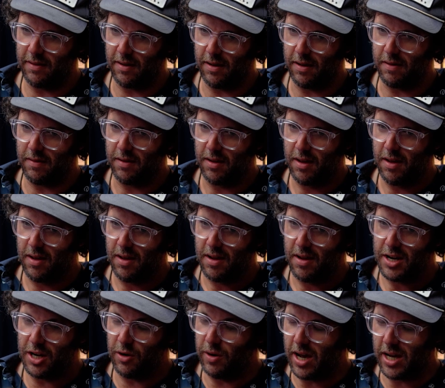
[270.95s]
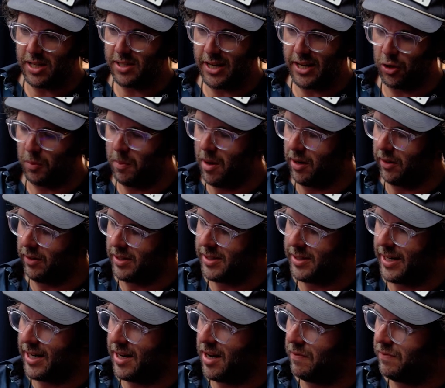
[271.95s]
a single model is
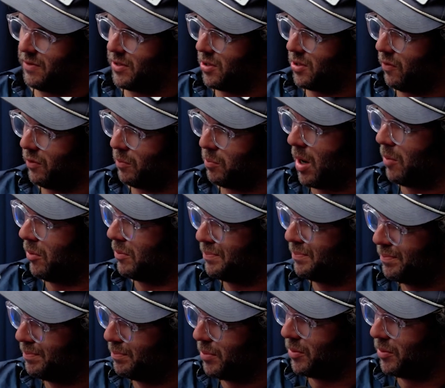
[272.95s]
not enough to solve the problem,